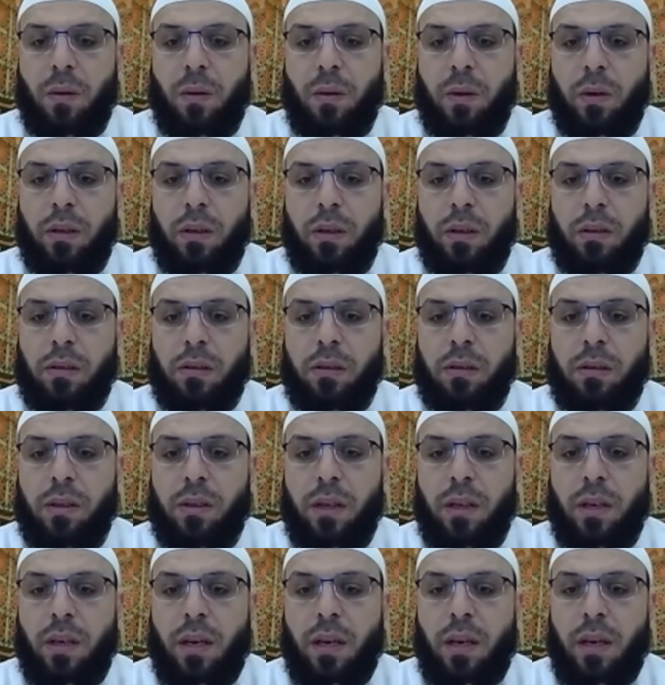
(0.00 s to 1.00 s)
oils
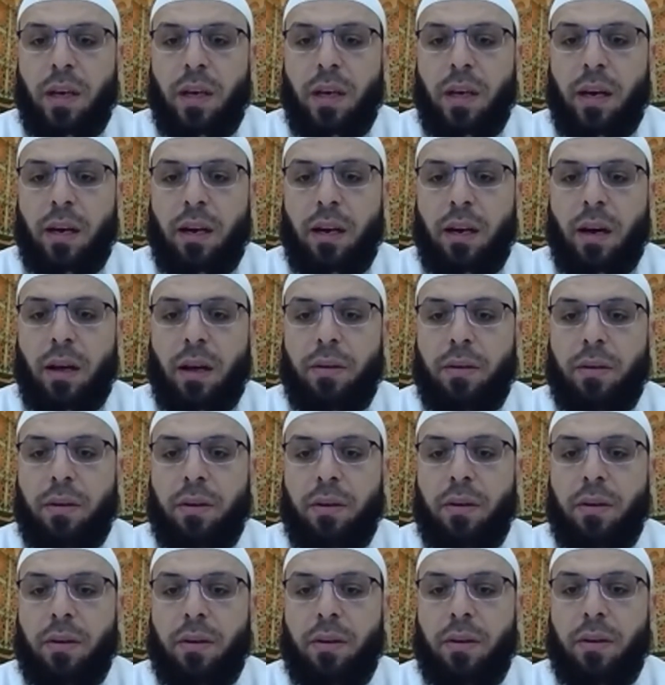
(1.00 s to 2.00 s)
and
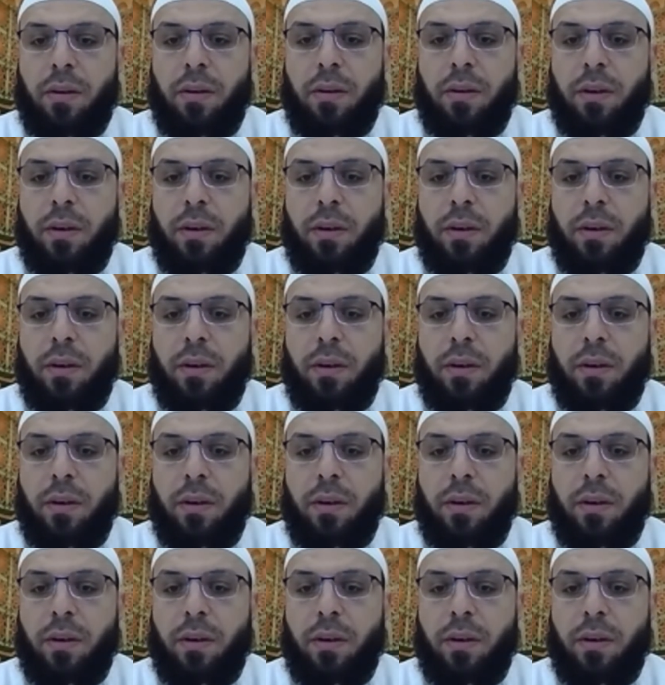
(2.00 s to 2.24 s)
other